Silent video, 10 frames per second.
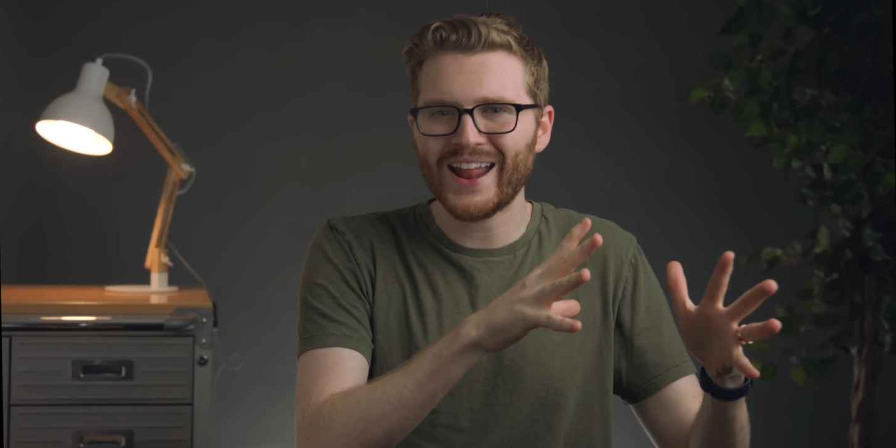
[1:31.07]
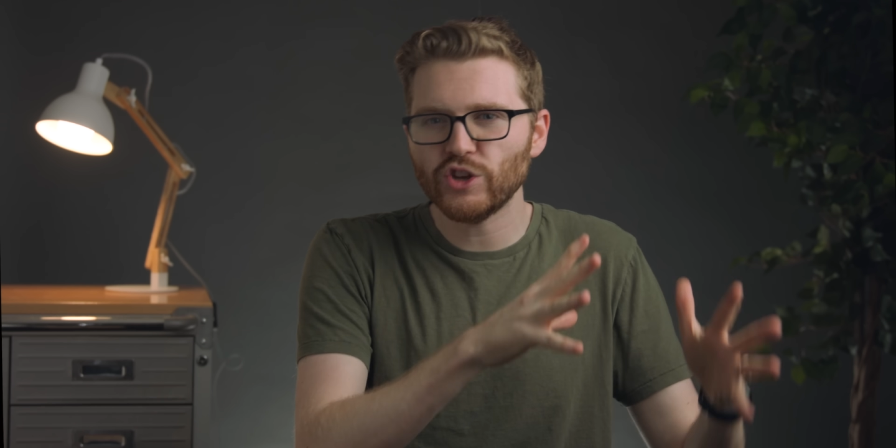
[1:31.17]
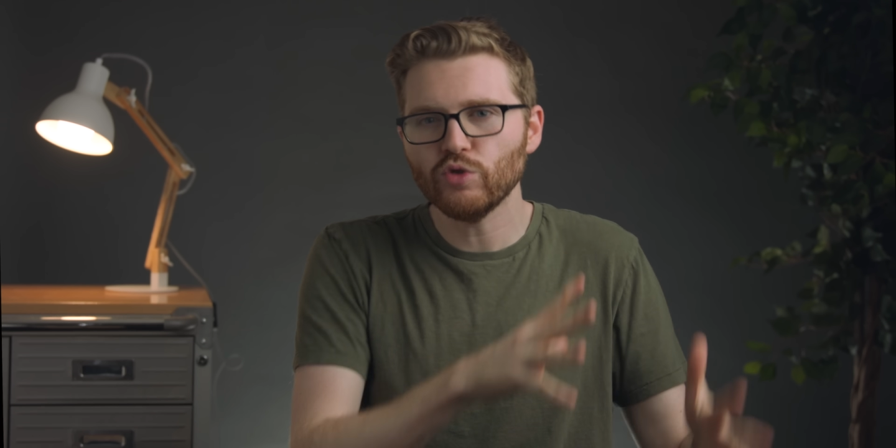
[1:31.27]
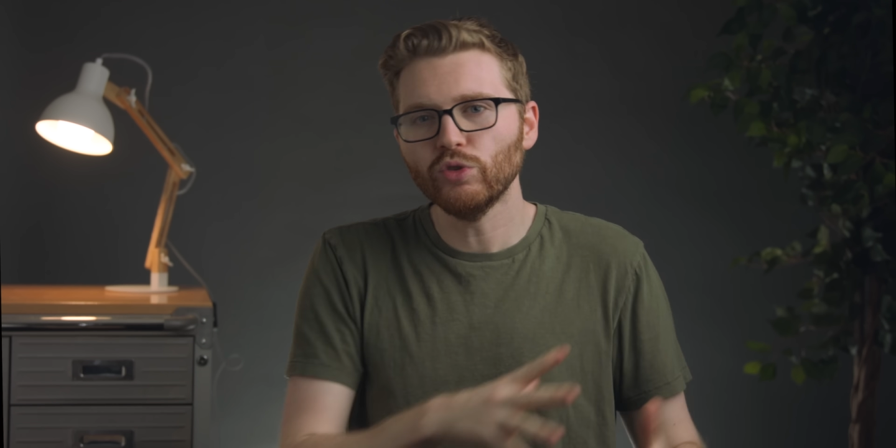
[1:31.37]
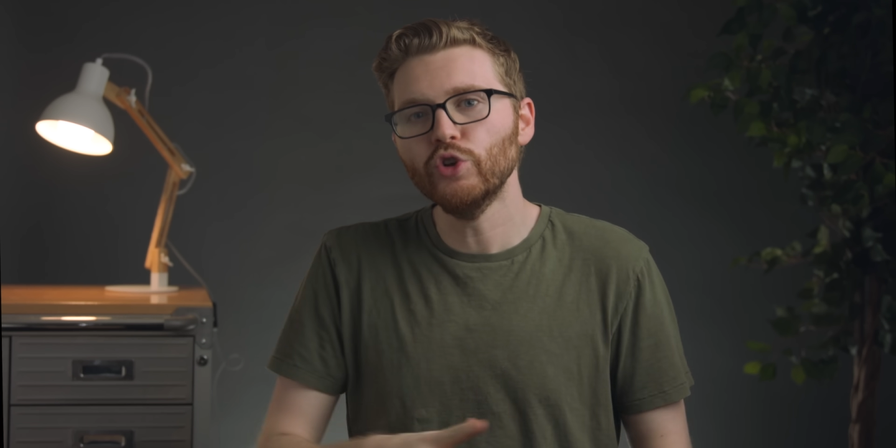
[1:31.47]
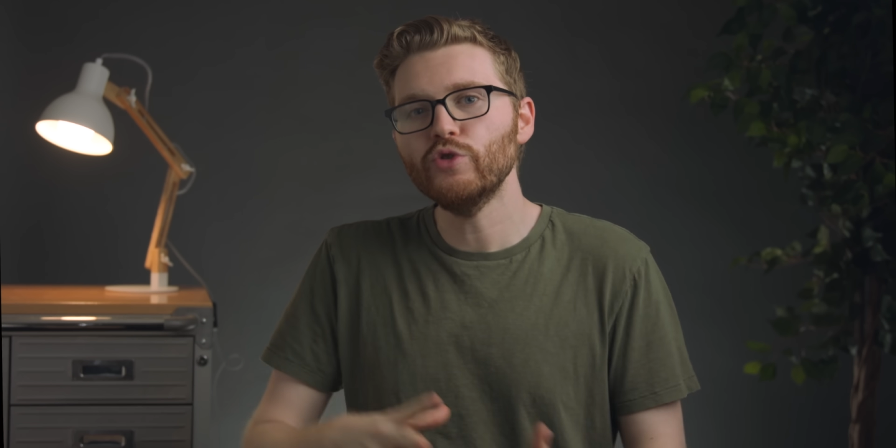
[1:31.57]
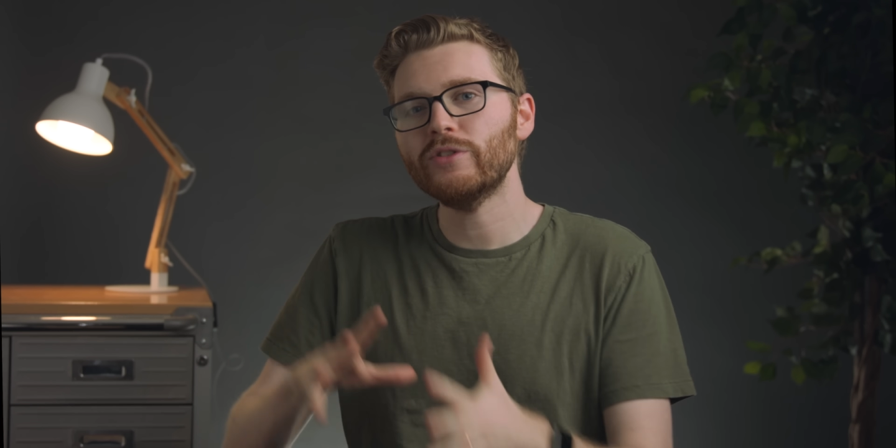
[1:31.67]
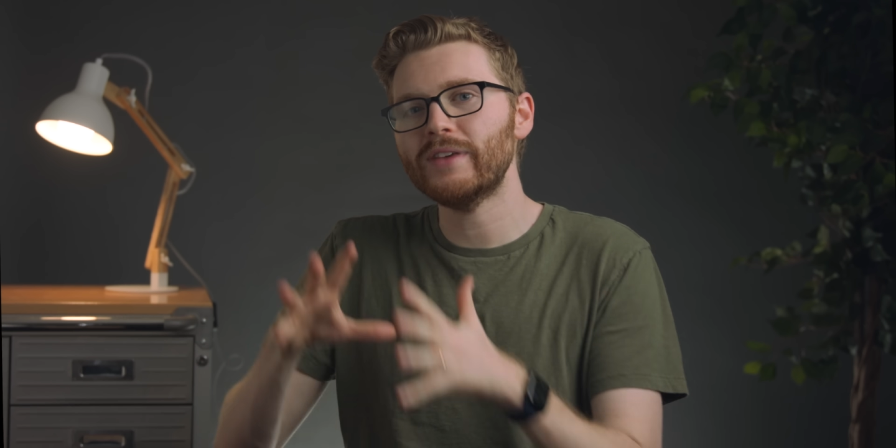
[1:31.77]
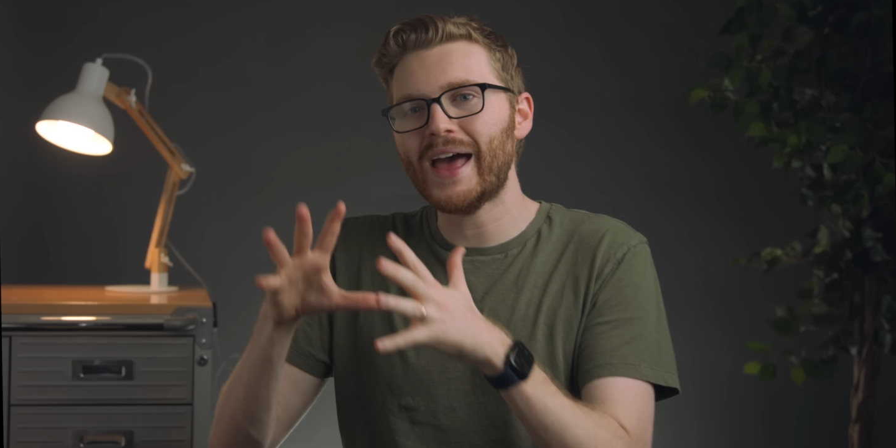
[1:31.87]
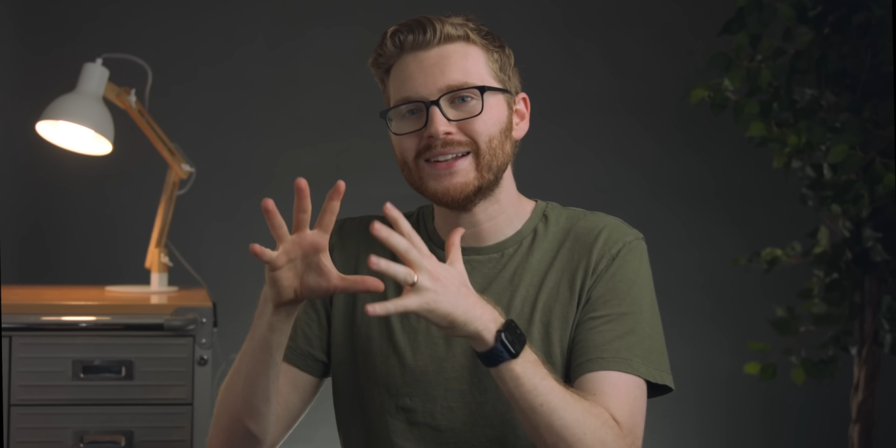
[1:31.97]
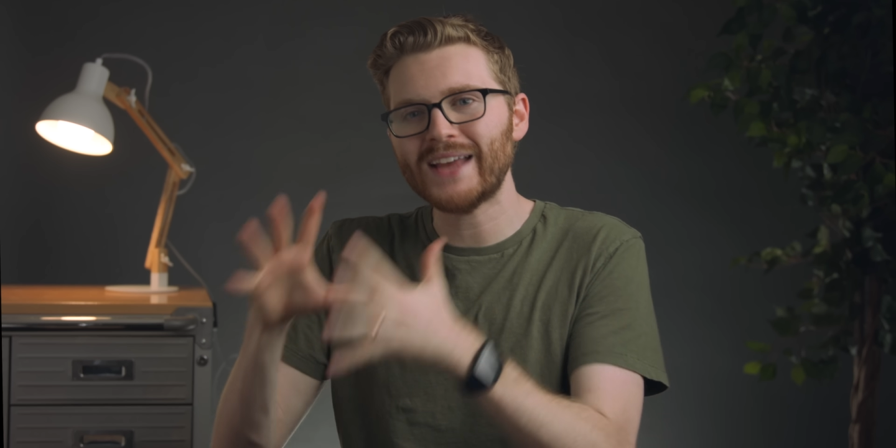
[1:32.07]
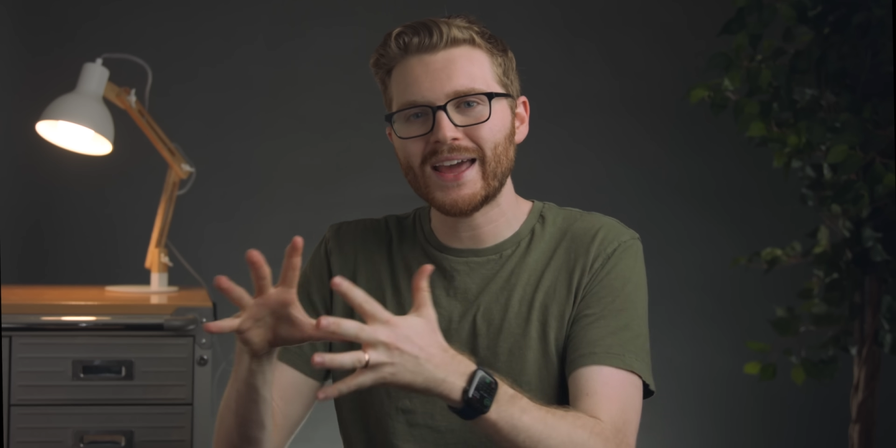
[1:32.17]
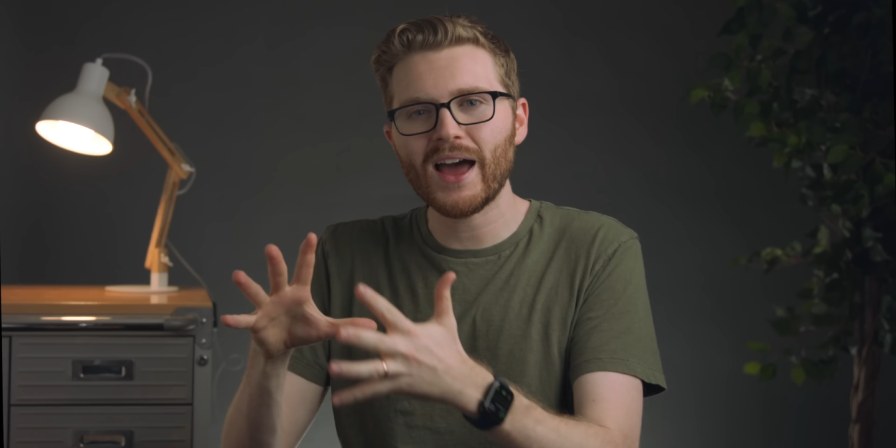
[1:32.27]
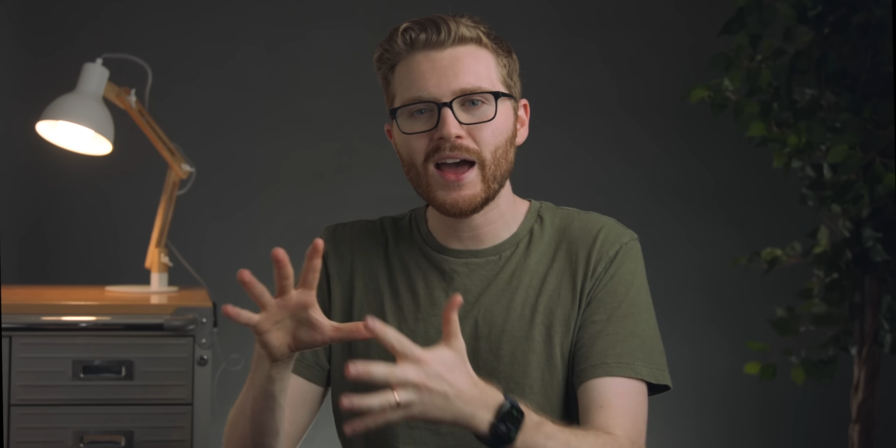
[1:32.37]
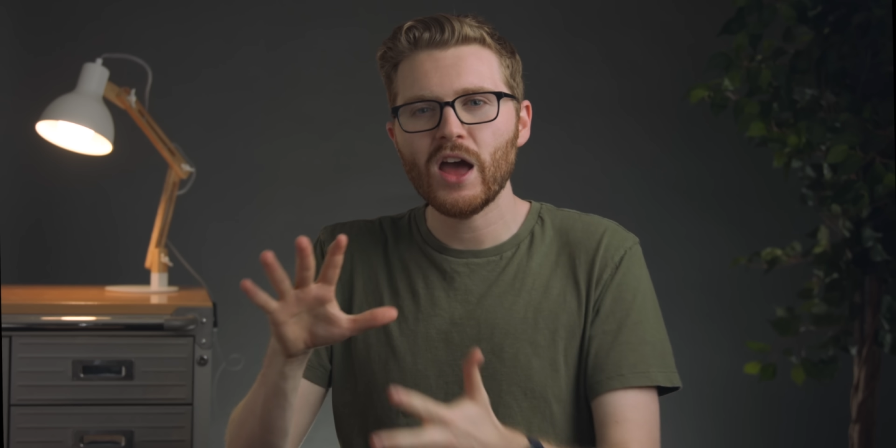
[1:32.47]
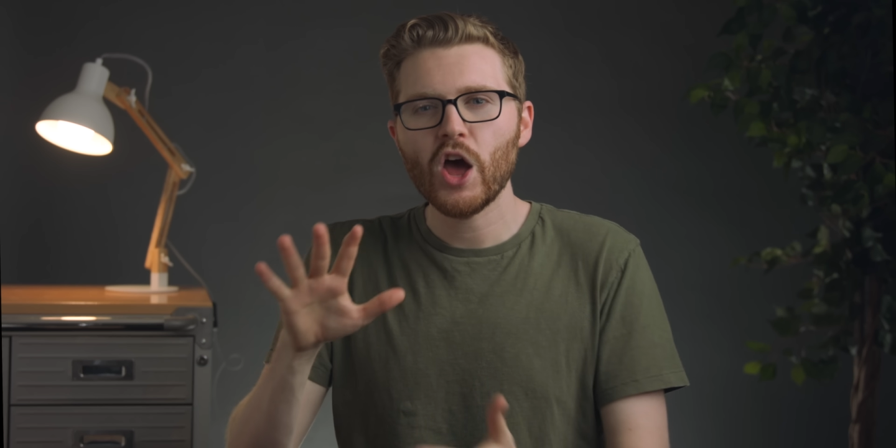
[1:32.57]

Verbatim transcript: and you lose that data,